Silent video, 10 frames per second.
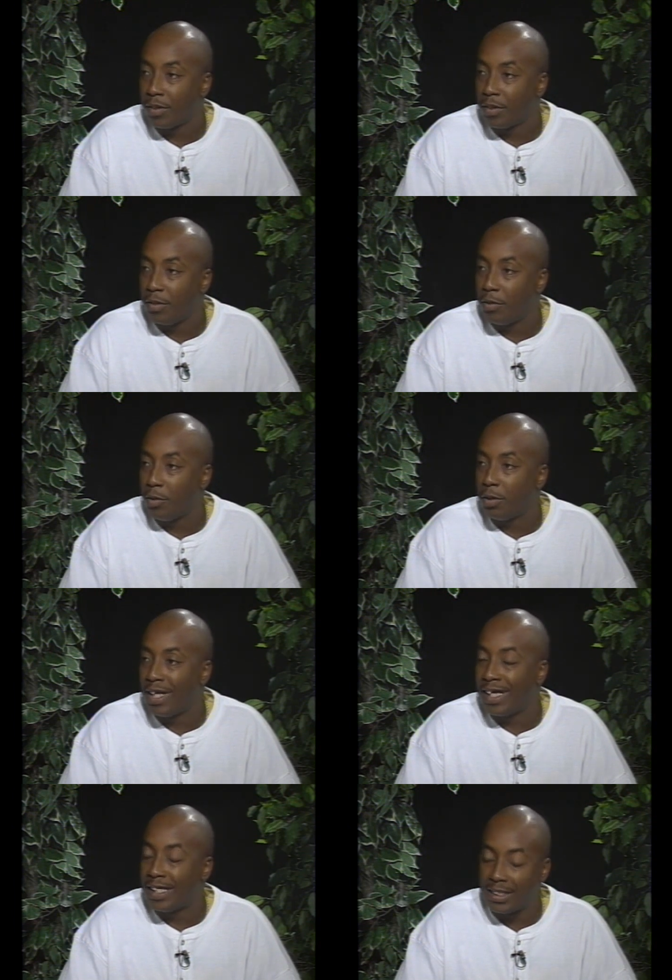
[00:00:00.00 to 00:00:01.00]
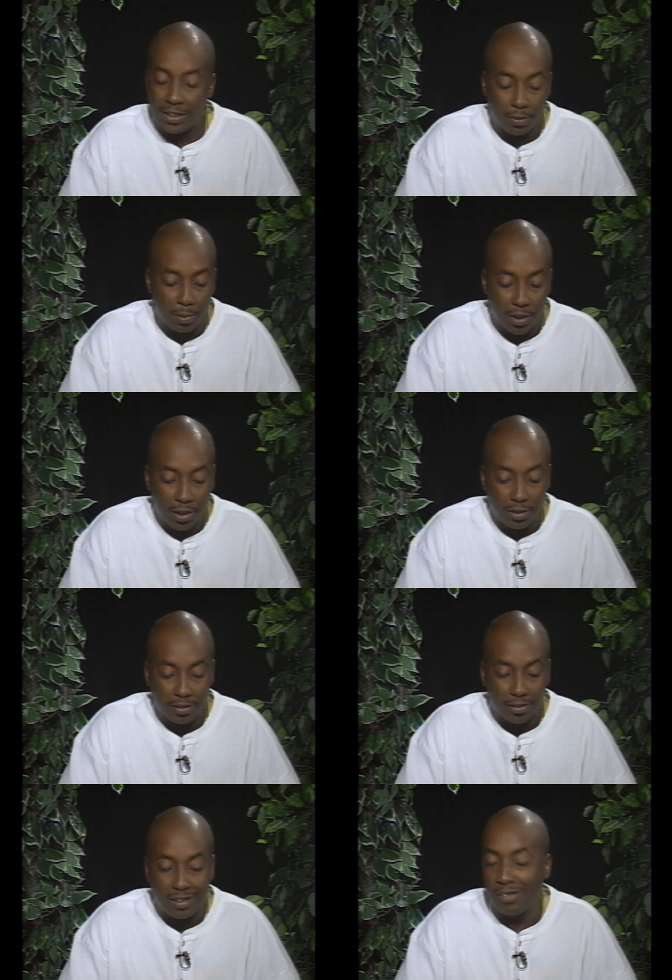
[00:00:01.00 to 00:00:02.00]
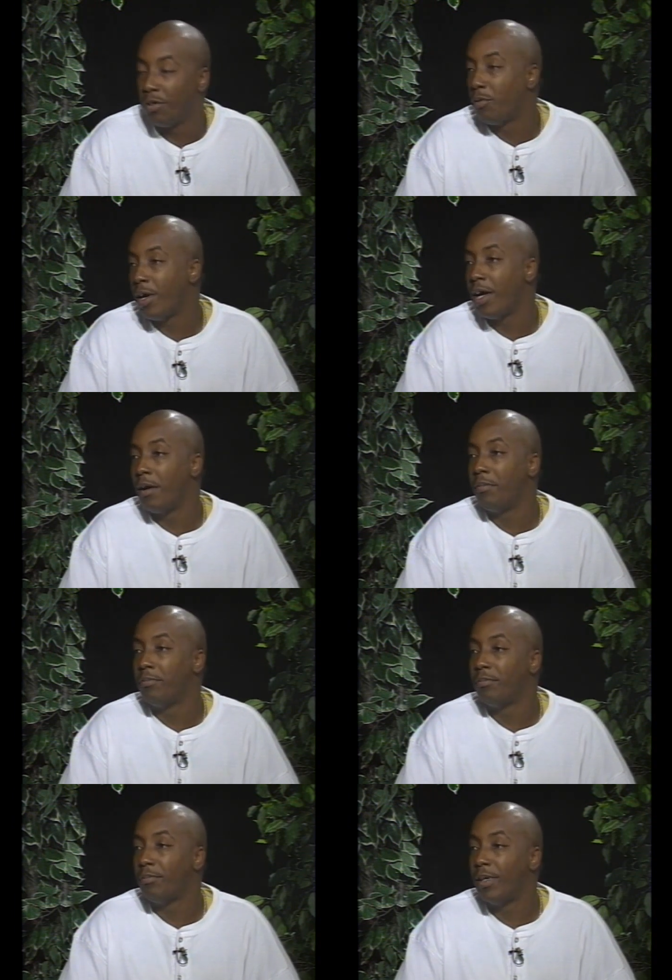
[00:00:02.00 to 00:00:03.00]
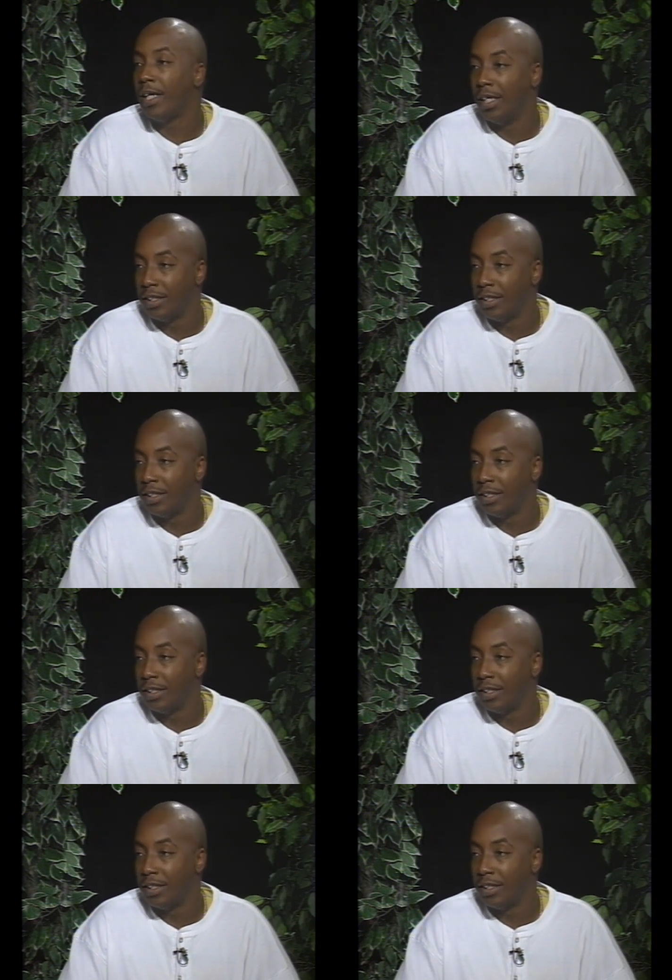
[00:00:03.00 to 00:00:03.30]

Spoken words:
And I guess it's because they don't have a understanding.